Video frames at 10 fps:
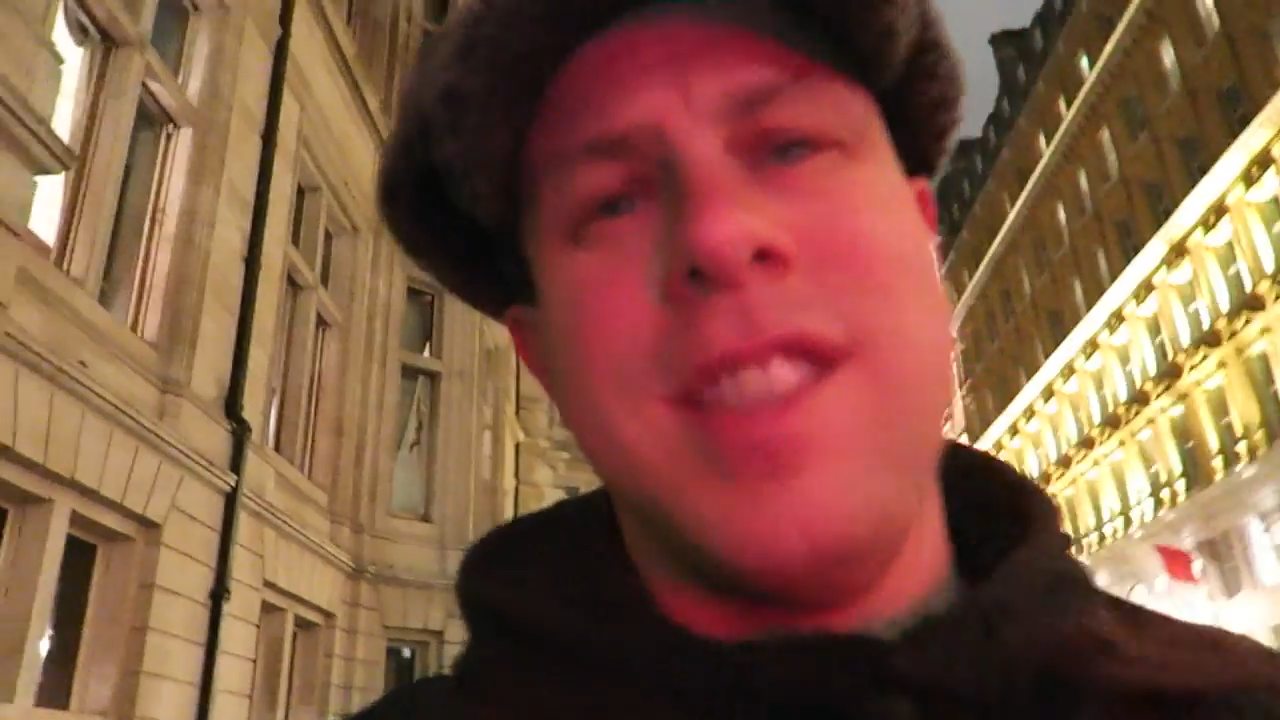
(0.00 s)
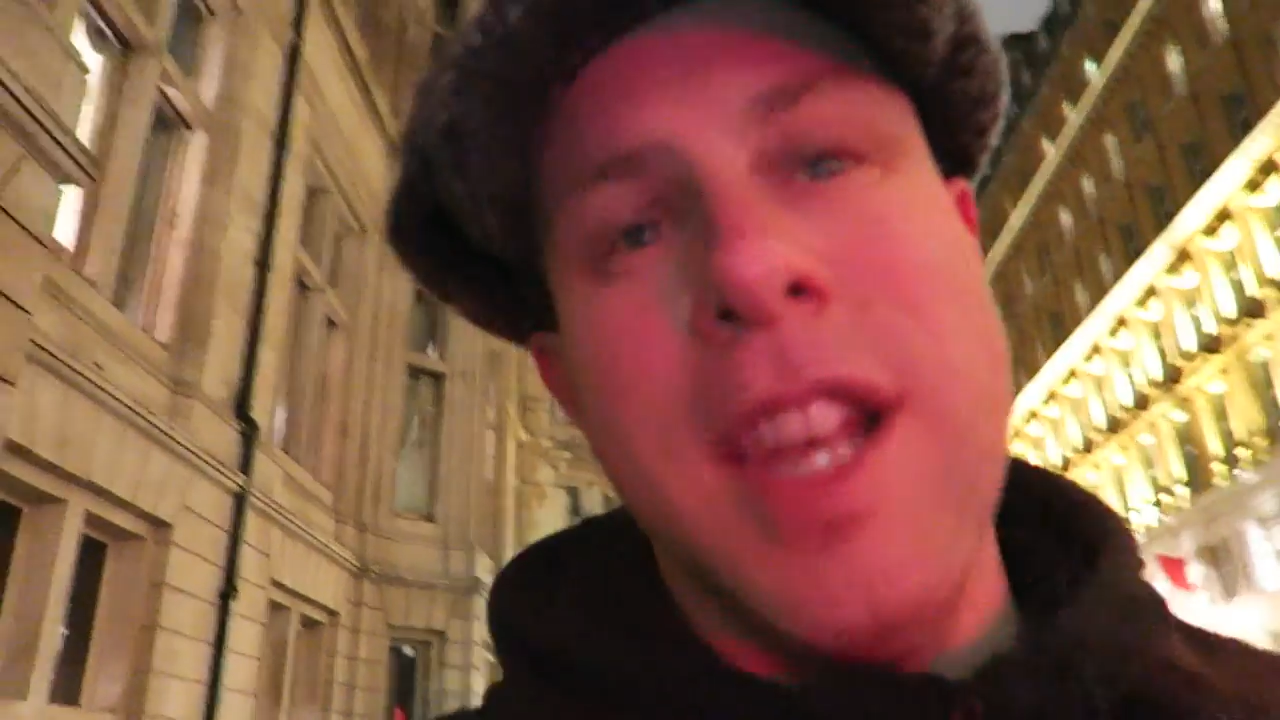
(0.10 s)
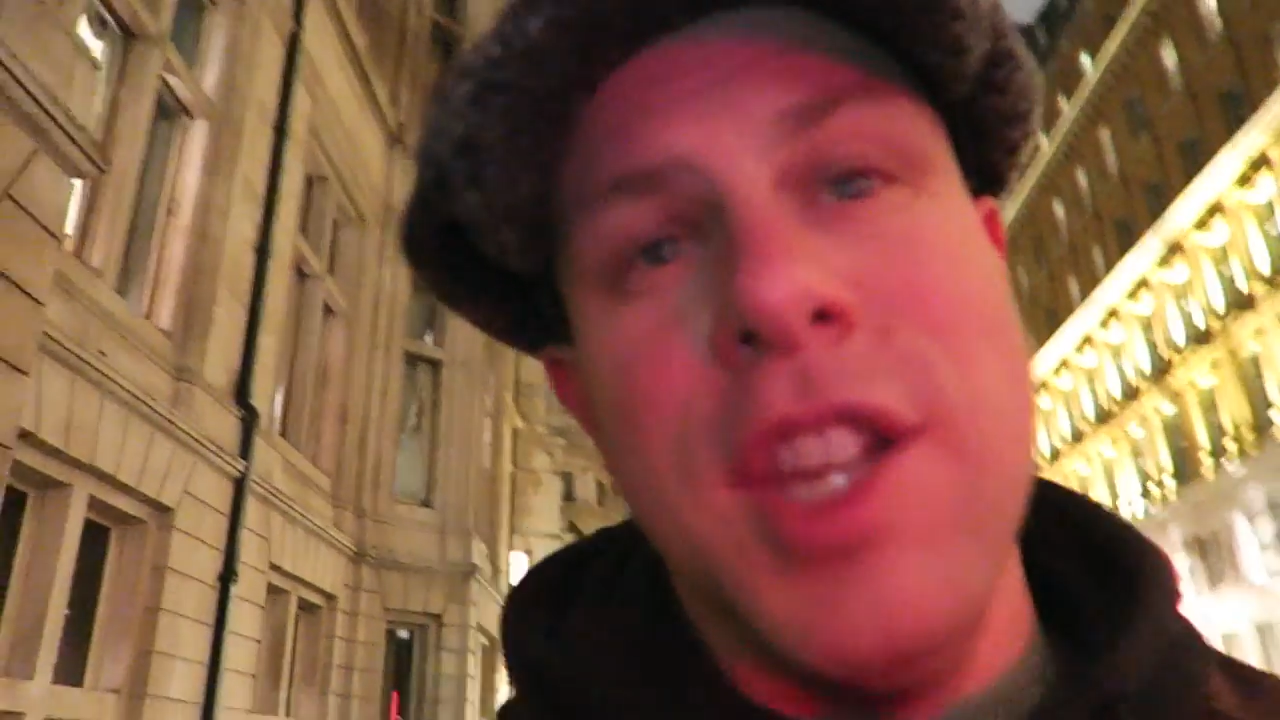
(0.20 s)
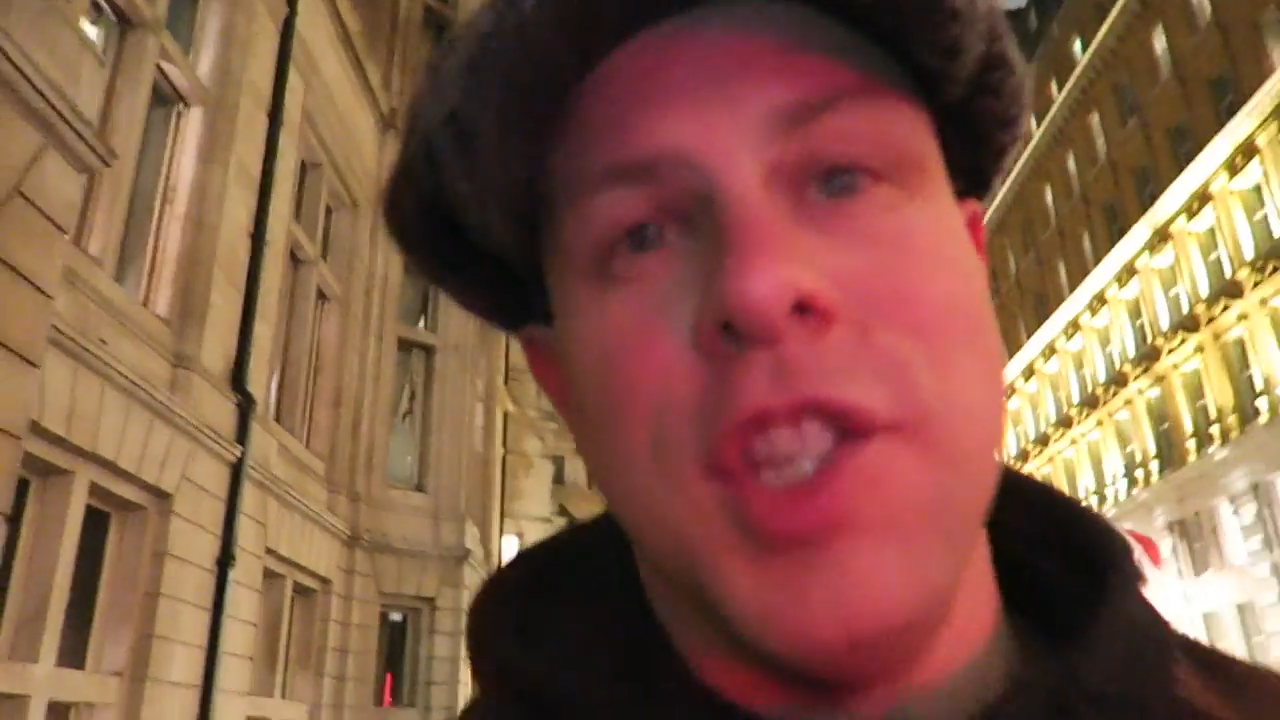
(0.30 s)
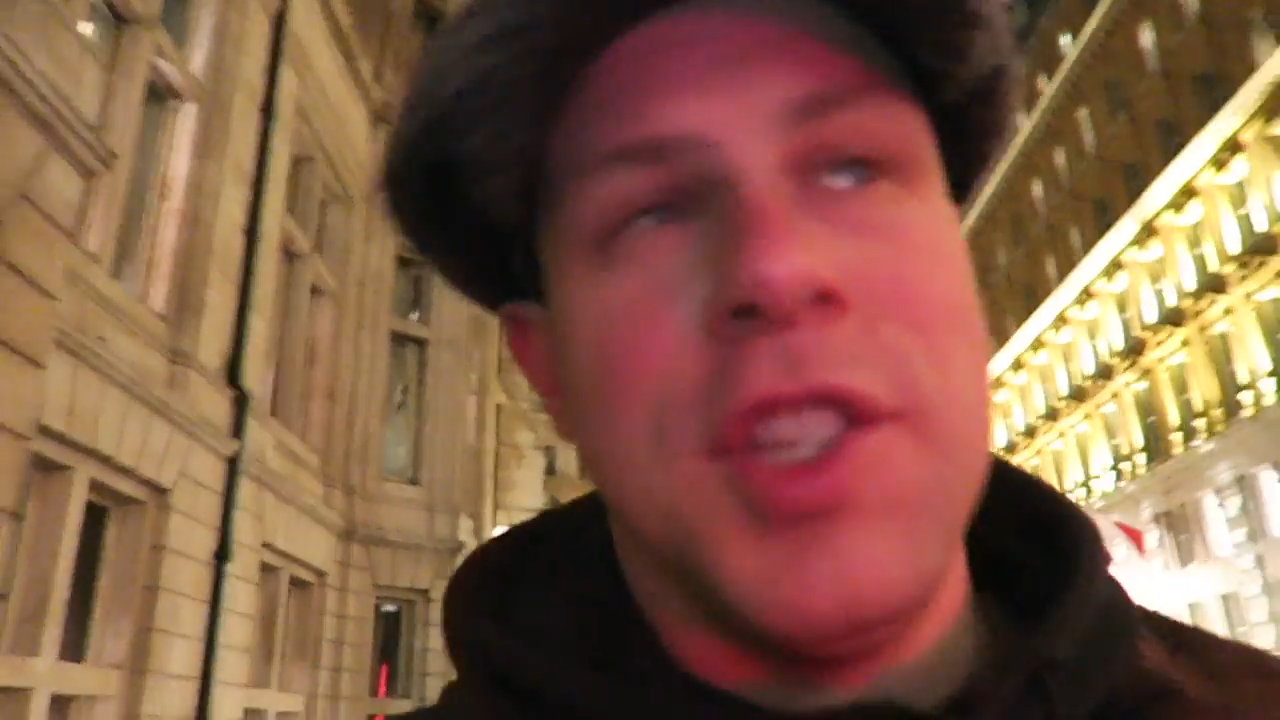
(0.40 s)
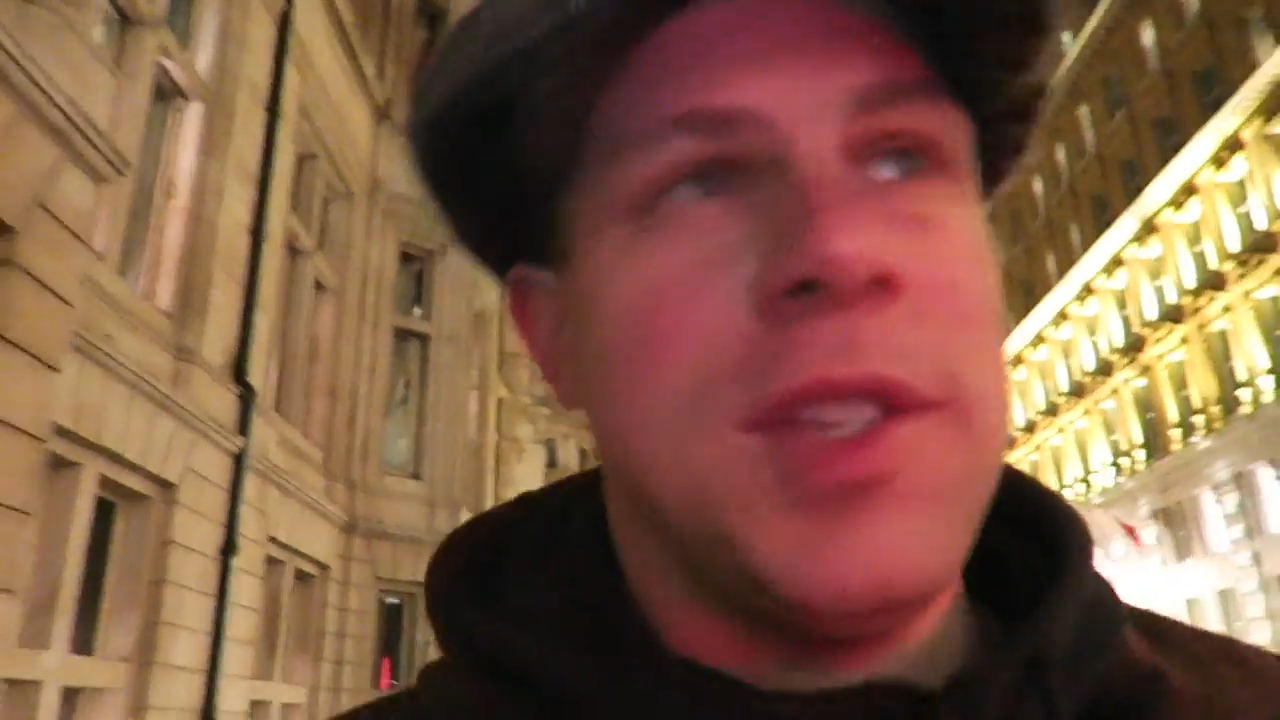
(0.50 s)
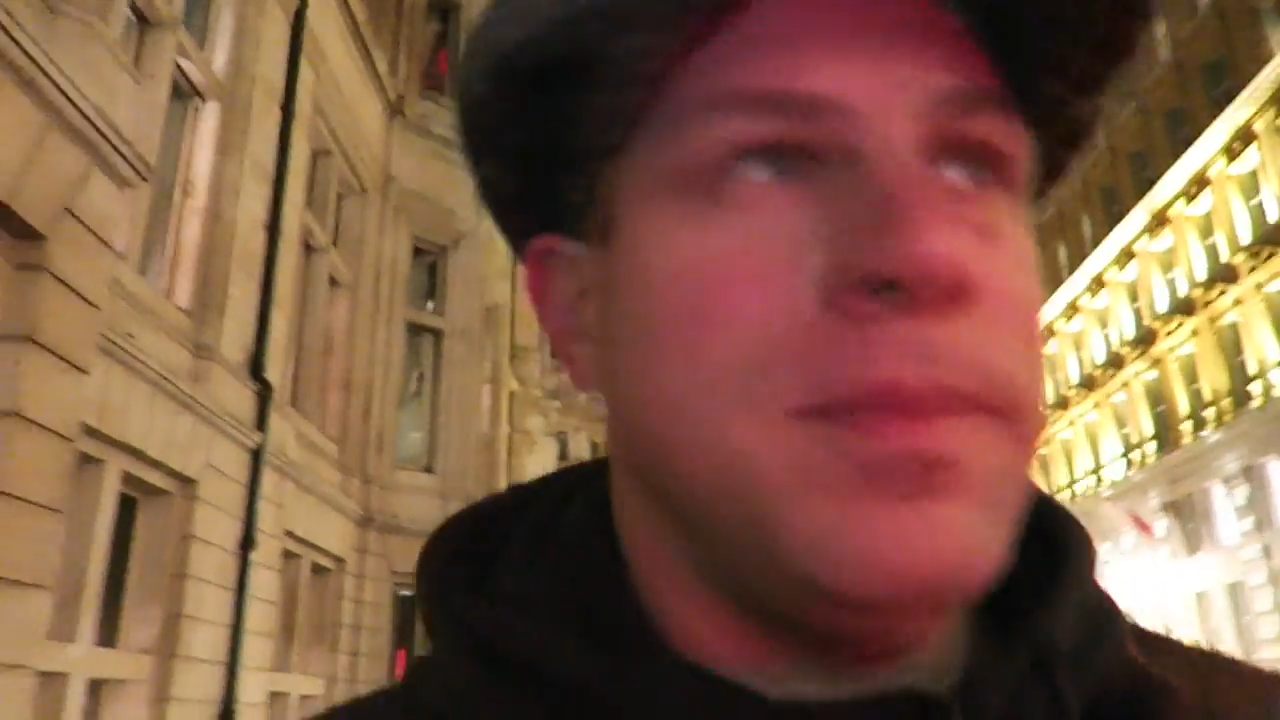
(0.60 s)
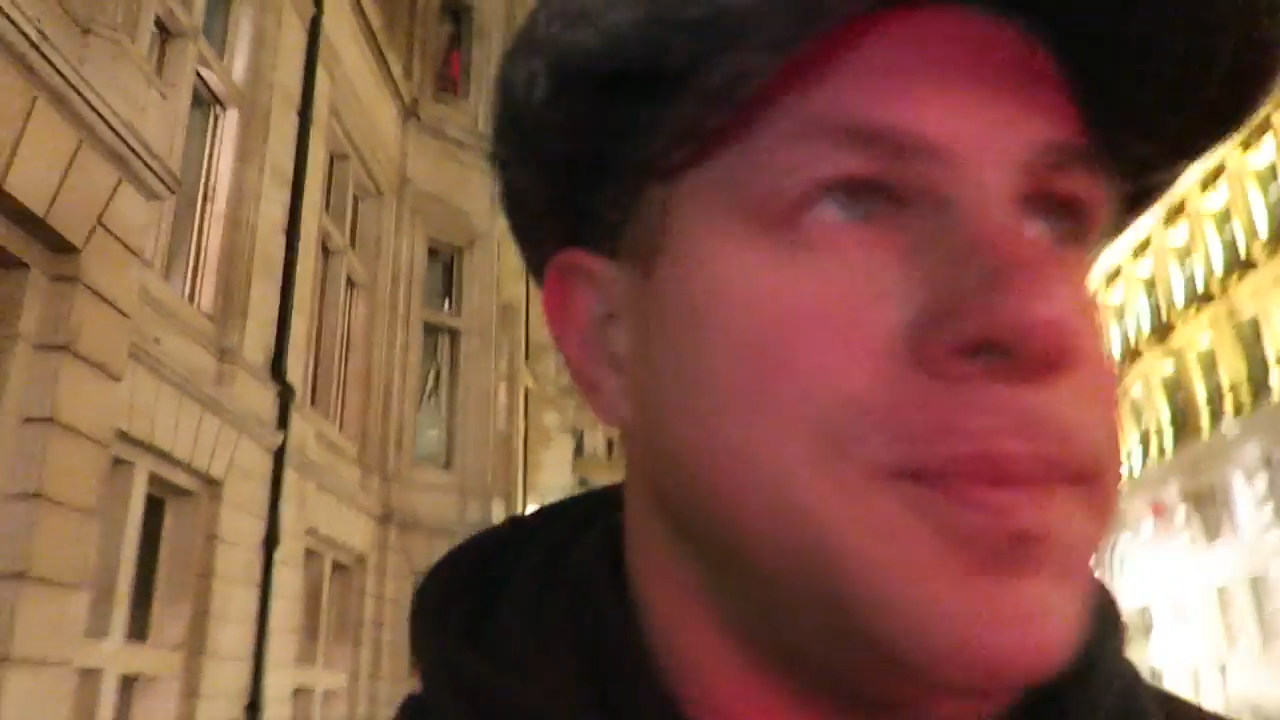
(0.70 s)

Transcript: delicious.